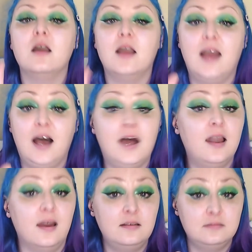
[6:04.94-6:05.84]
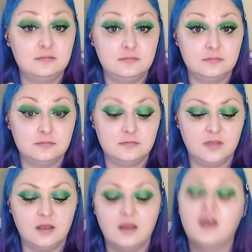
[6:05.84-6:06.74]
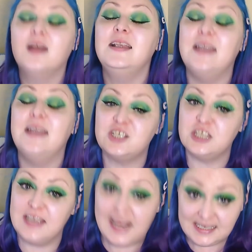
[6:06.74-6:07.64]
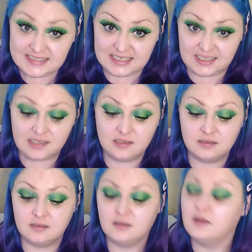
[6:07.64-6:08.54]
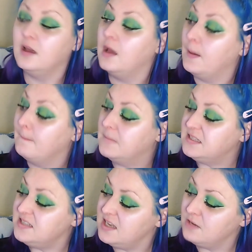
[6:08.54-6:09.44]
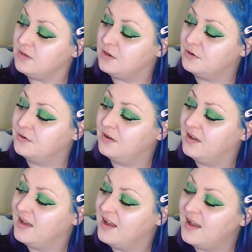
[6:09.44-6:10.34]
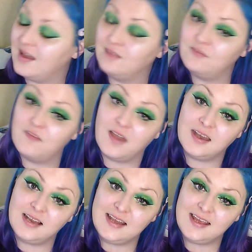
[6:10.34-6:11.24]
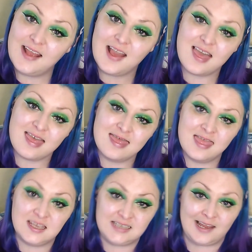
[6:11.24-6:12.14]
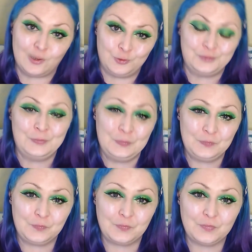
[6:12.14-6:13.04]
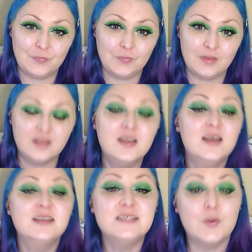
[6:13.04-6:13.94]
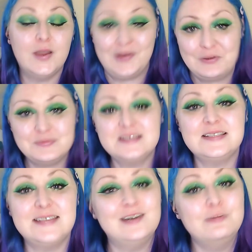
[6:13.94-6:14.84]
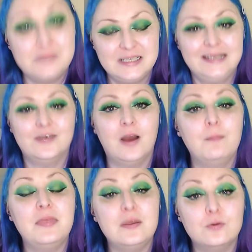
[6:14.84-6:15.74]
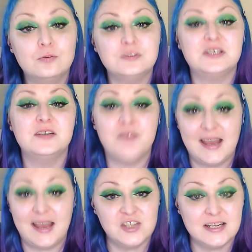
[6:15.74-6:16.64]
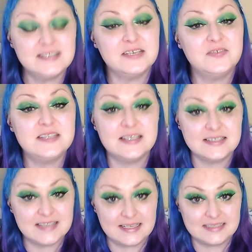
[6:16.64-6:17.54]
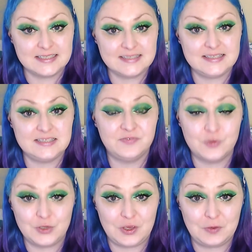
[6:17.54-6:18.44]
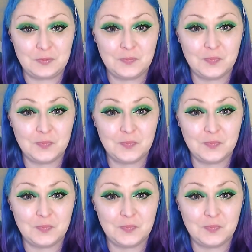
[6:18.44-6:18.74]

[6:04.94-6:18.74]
colour, nationality, material, and finally the noun. So I hope this has helped clear up the order of adjectives in sentences for you.